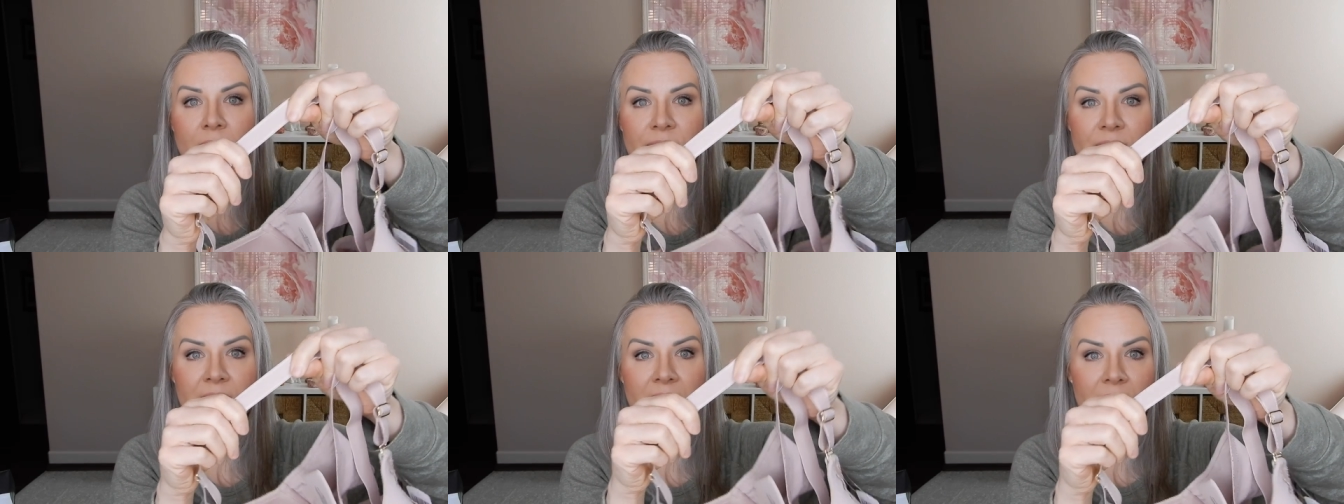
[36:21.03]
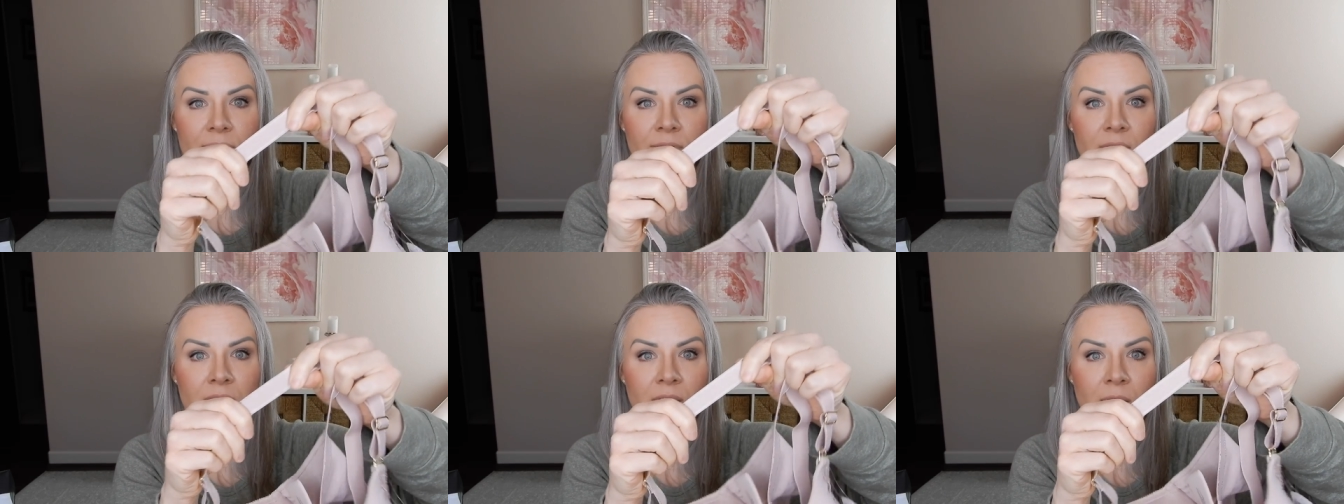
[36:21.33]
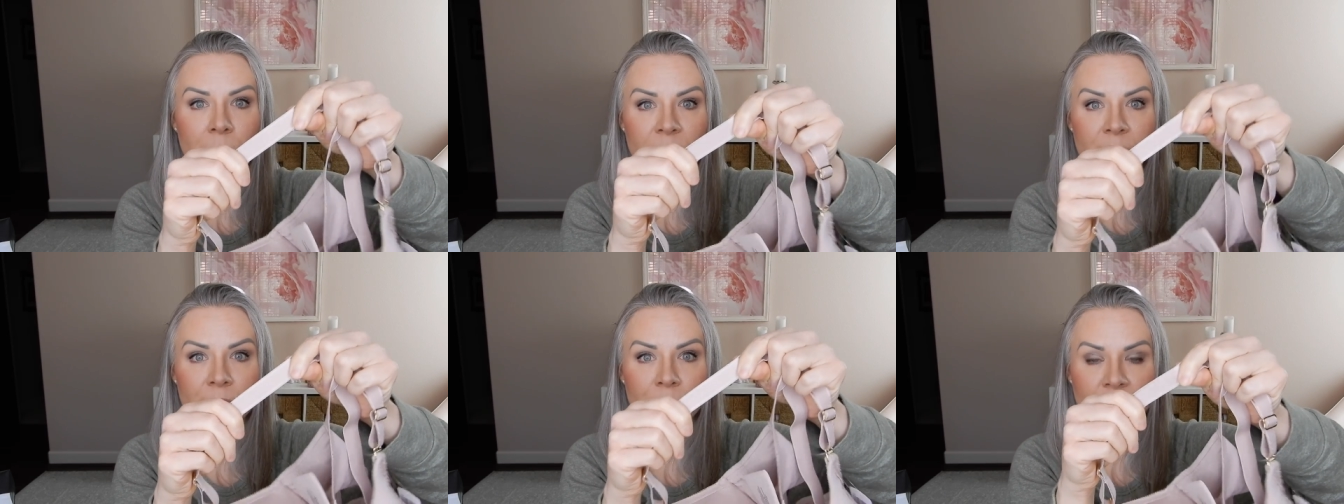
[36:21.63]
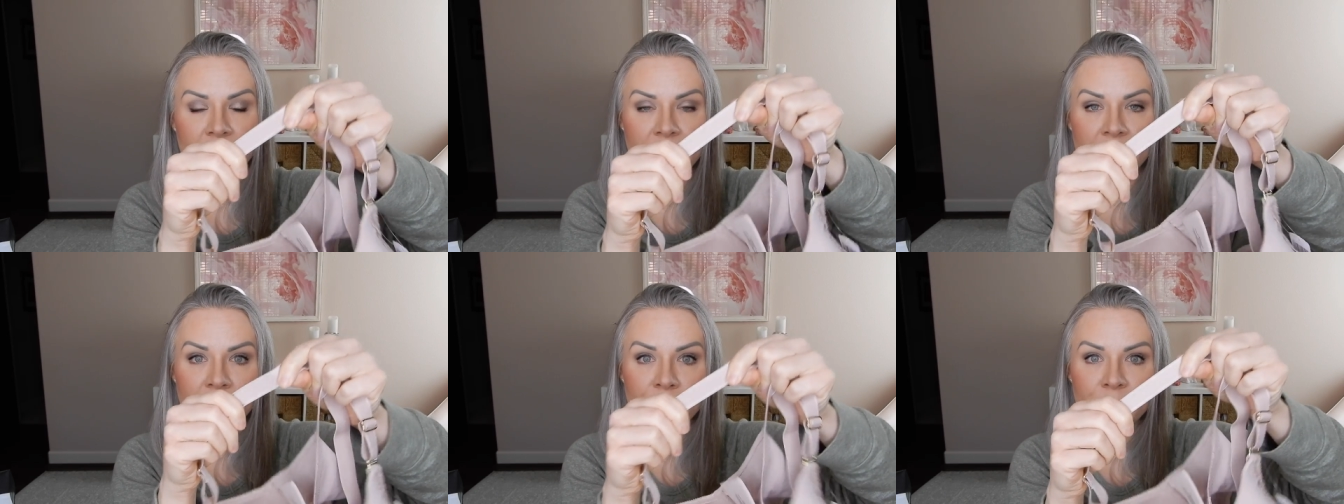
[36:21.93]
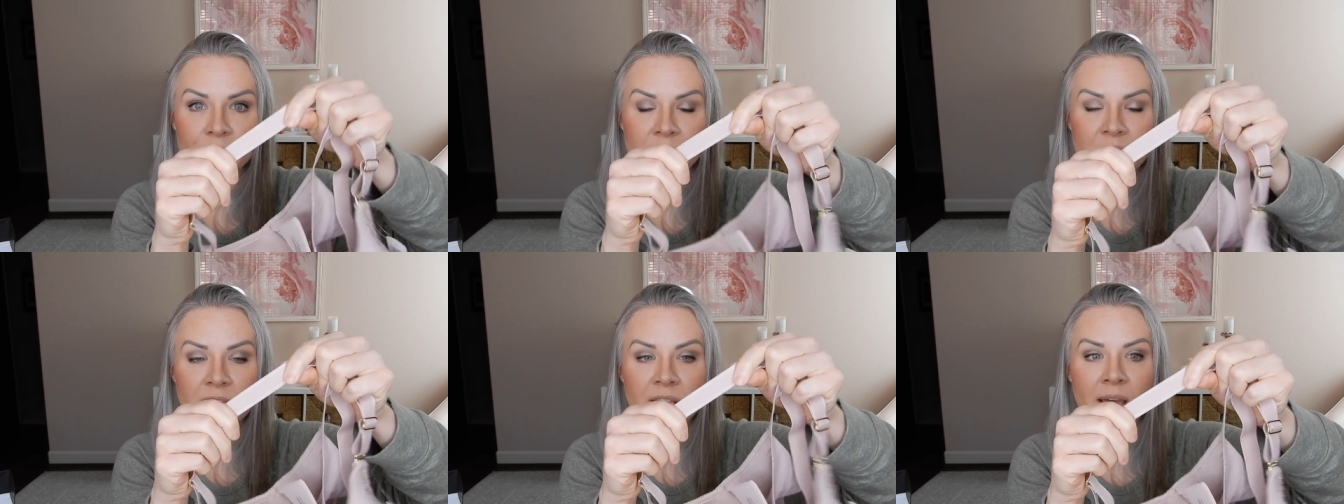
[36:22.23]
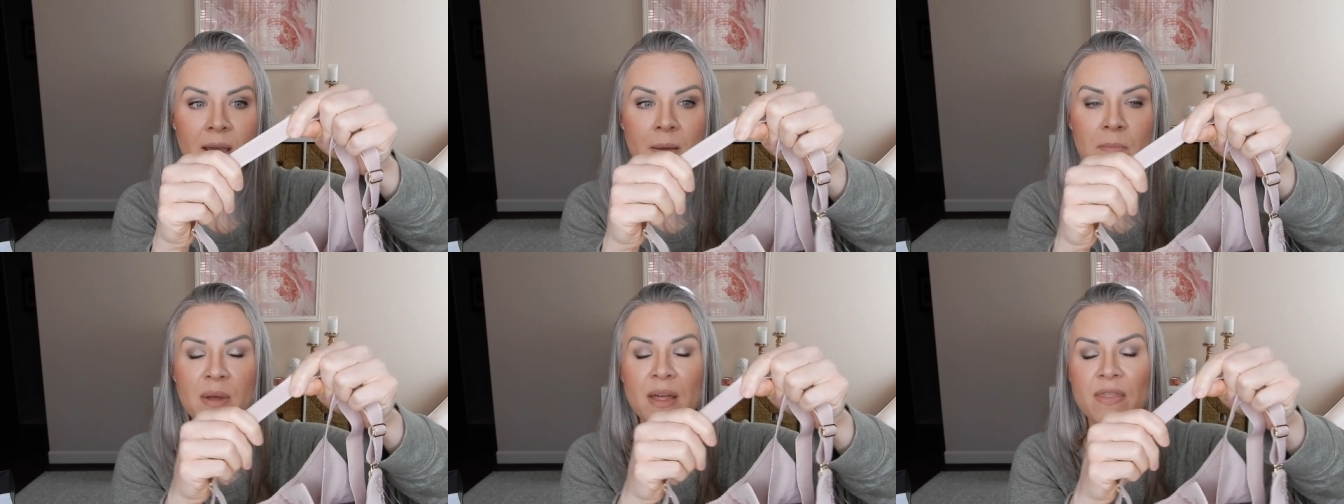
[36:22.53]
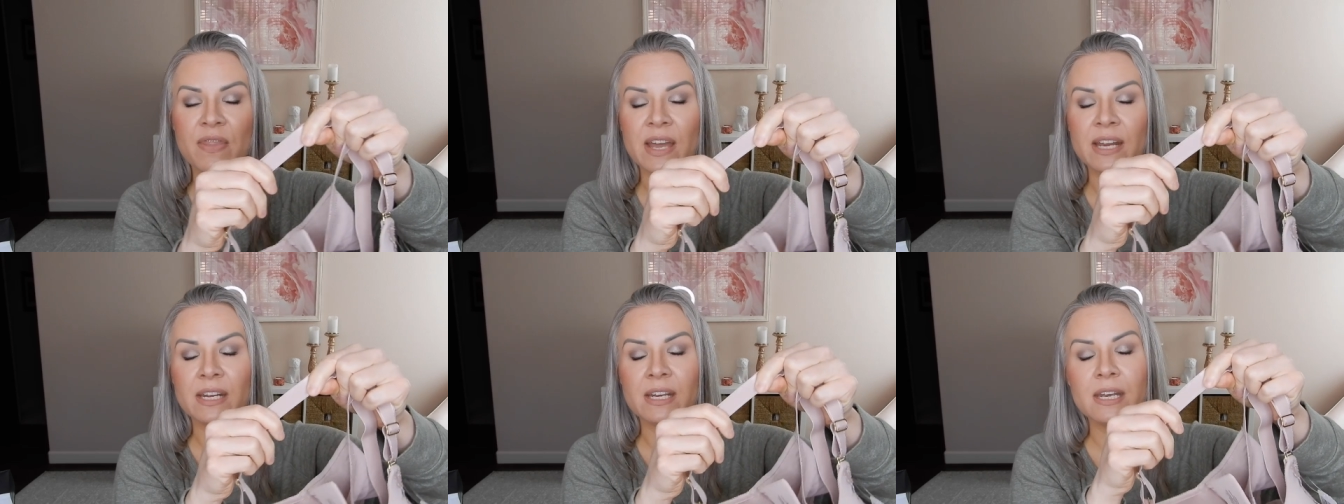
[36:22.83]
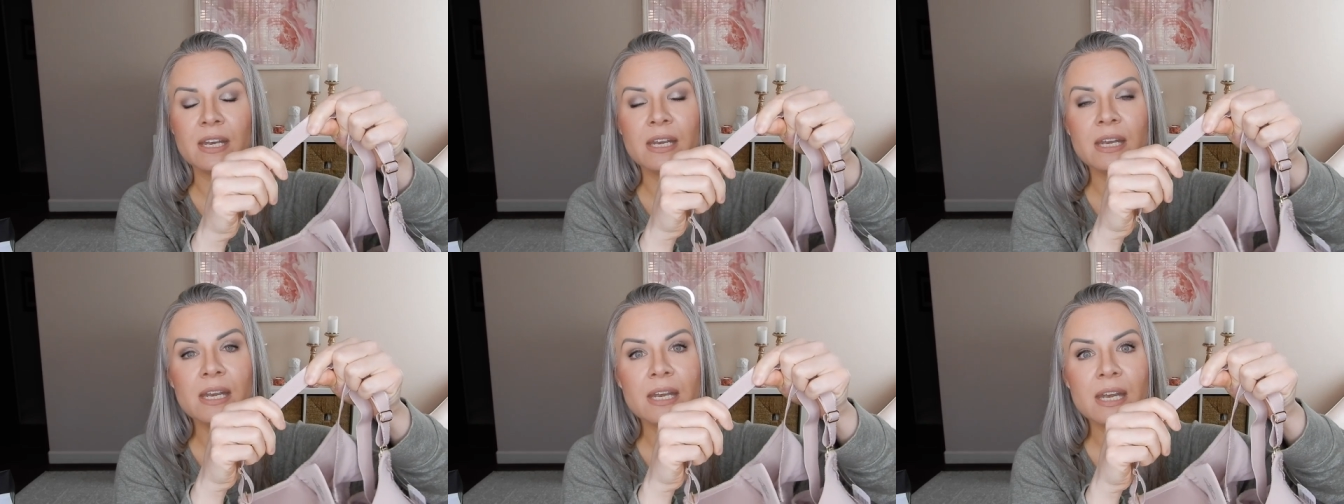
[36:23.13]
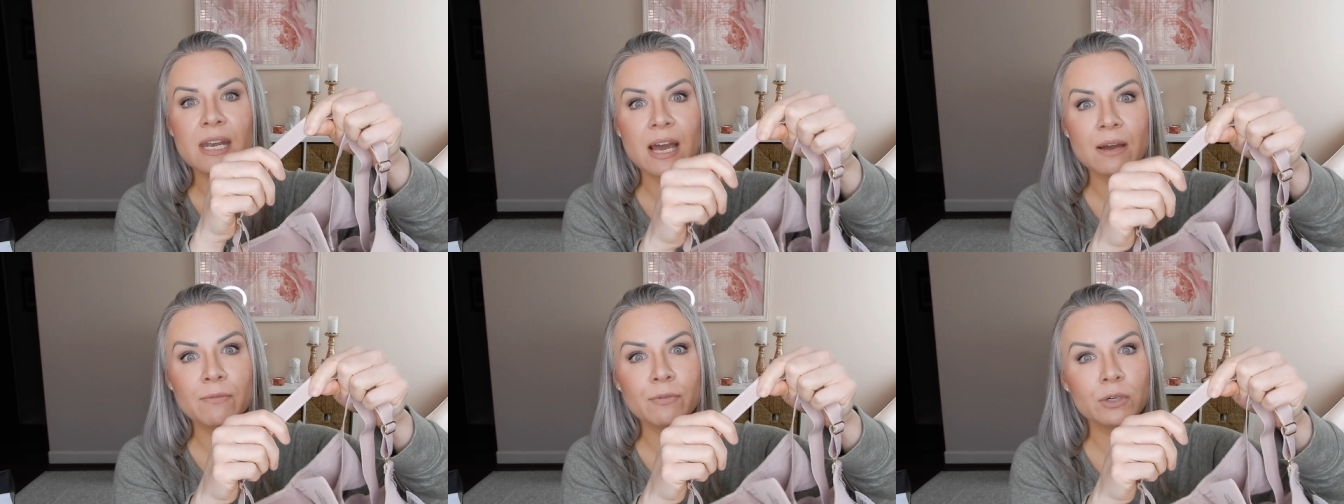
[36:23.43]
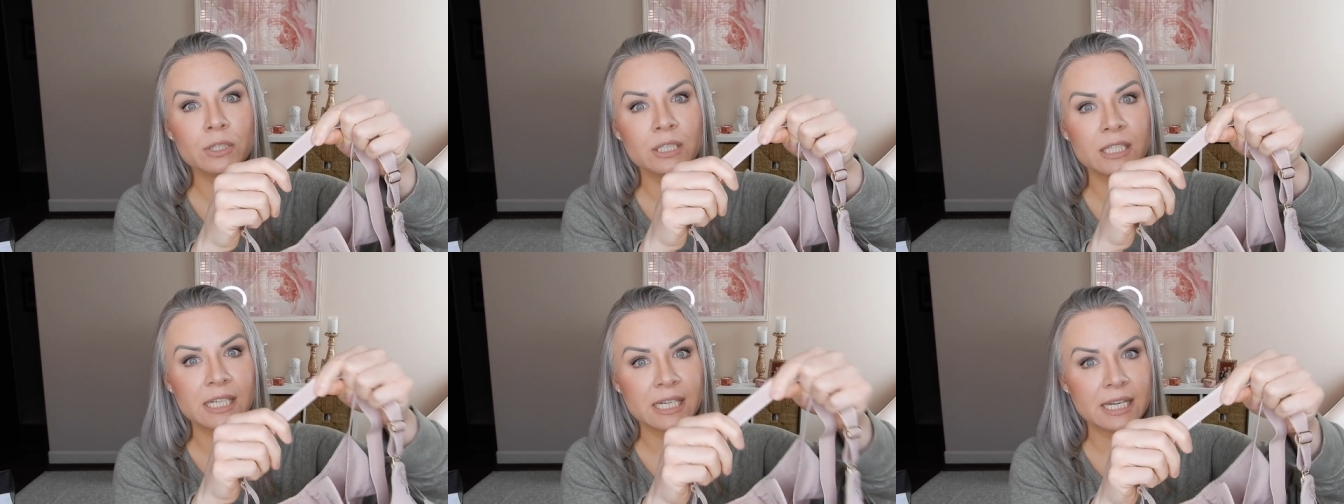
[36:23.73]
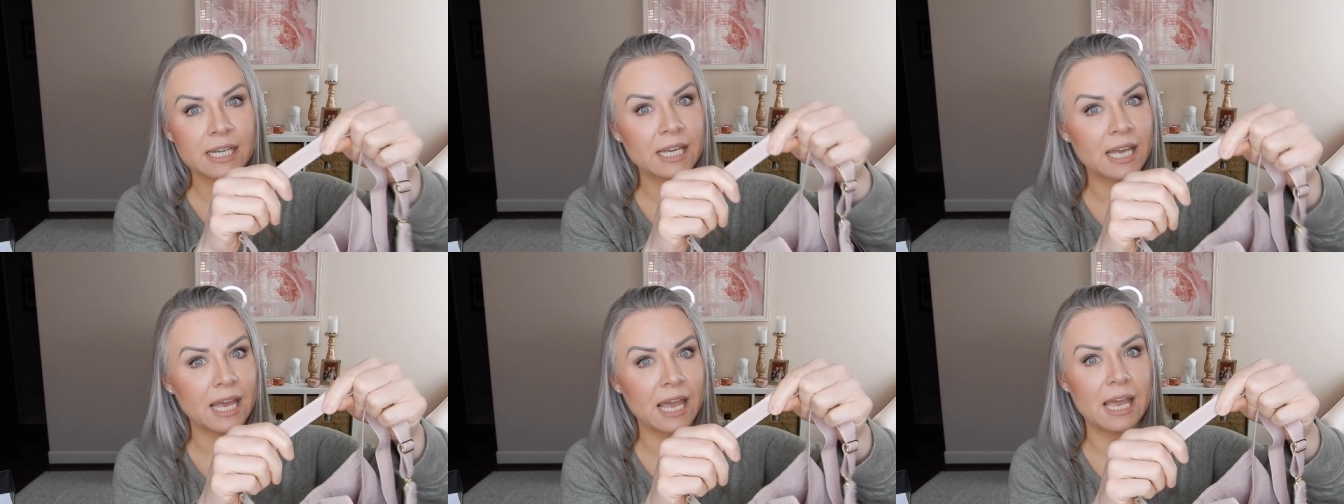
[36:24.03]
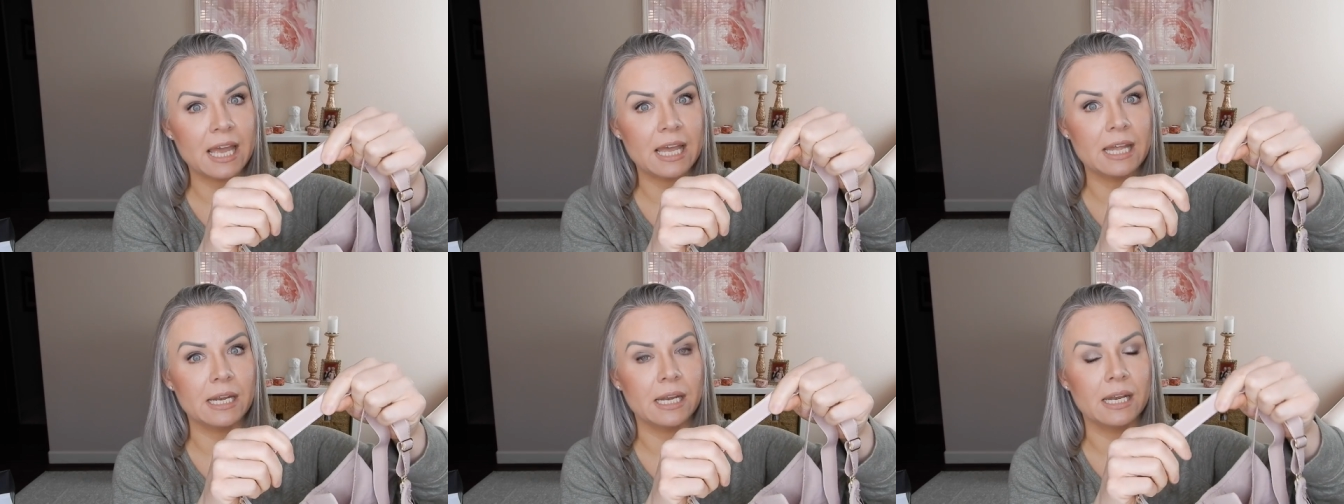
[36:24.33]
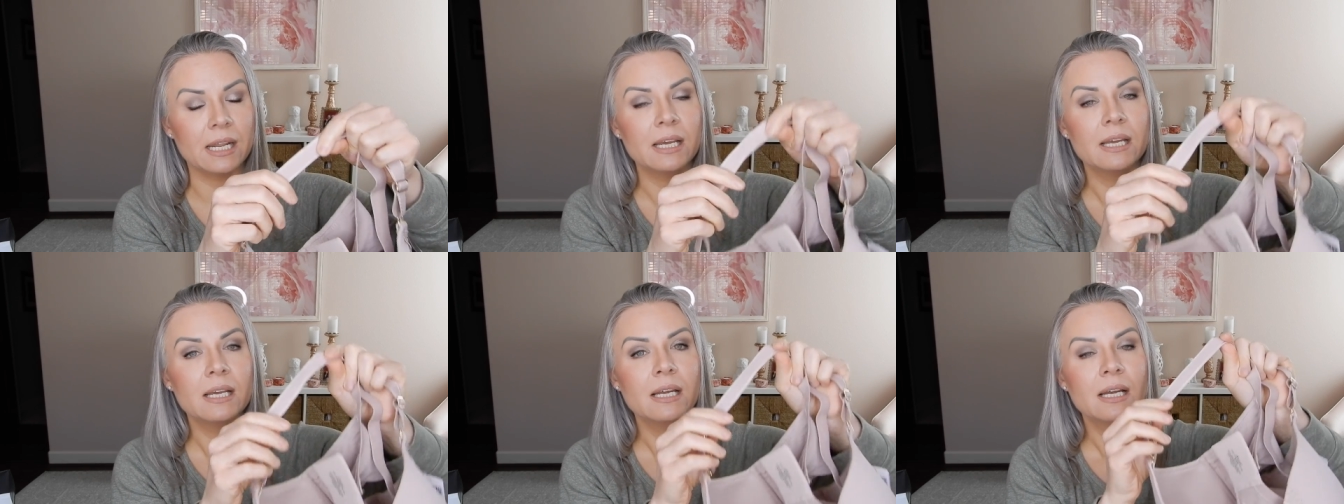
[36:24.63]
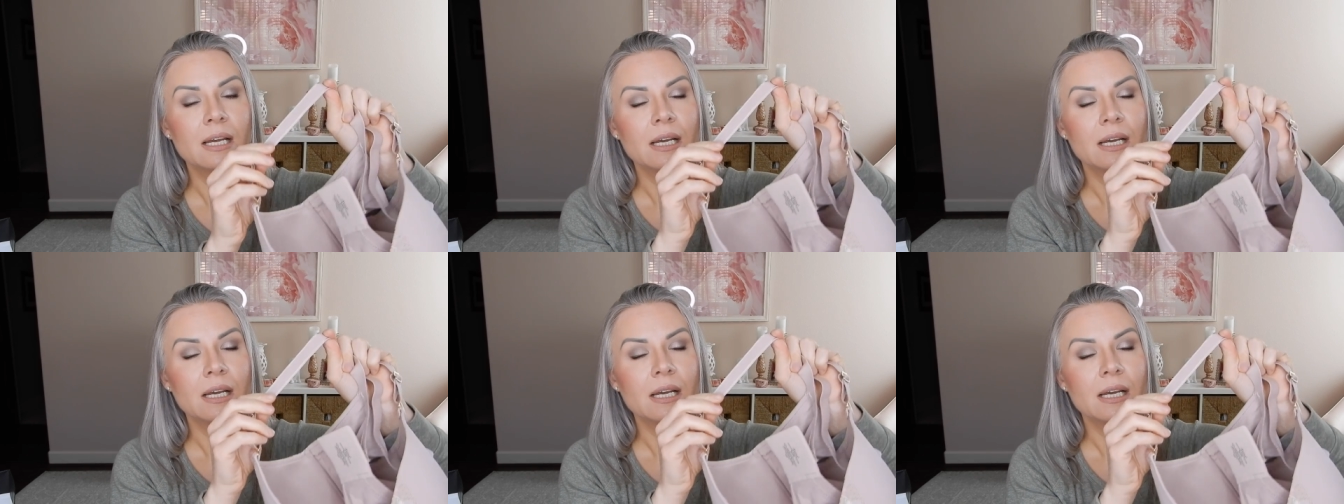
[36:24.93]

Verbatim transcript: They have a little bit of give to them. They never dig in.